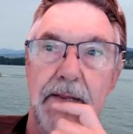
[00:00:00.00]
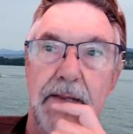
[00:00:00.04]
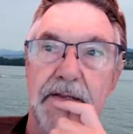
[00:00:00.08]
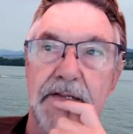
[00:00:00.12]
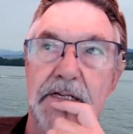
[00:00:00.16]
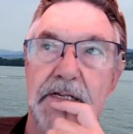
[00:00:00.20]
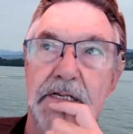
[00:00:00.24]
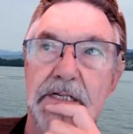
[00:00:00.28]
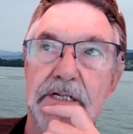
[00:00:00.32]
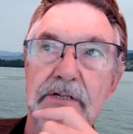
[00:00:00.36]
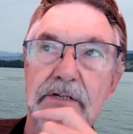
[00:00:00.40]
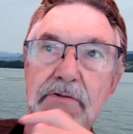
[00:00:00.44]
And
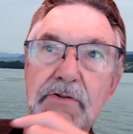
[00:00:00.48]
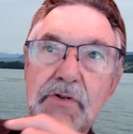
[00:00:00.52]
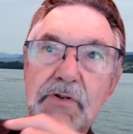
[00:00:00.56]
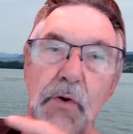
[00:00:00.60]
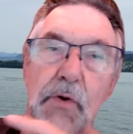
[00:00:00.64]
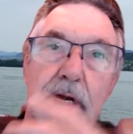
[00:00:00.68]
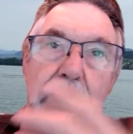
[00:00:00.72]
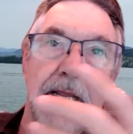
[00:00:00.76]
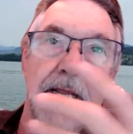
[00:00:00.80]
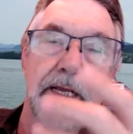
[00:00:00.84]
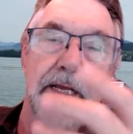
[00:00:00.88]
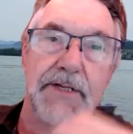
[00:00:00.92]
this is
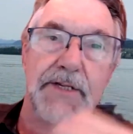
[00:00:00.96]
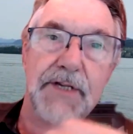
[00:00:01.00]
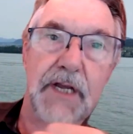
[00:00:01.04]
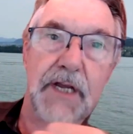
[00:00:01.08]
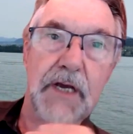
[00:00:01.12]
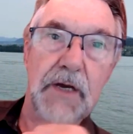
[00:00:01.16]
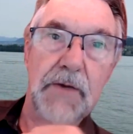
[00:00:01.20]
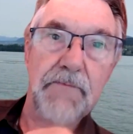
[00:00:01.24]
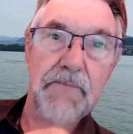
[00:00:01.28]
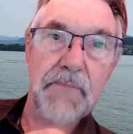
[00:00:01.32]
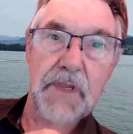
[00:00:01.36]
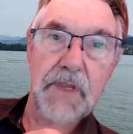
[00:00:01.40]
20 years
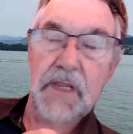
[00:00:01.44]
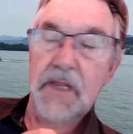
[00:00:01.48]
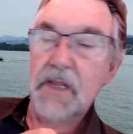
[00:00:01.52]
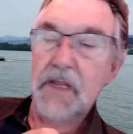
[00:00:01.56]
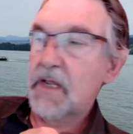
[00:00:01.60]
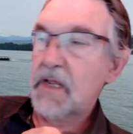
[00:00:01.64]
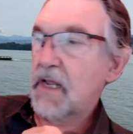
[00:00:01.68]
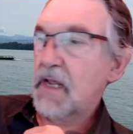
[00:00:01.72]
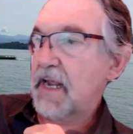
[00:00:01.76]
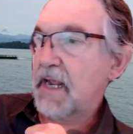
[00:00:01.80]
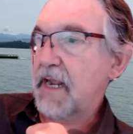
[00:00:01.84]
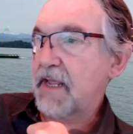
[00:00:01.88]
ago.
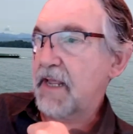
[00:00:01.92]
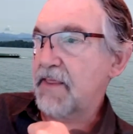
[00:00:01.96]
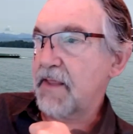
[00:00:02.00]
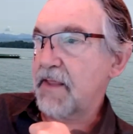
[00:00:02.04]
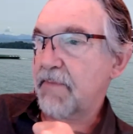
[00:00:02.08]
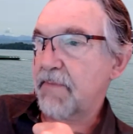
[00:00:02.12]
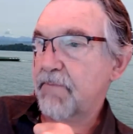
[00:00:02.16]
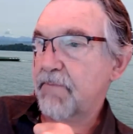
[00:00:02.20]
And the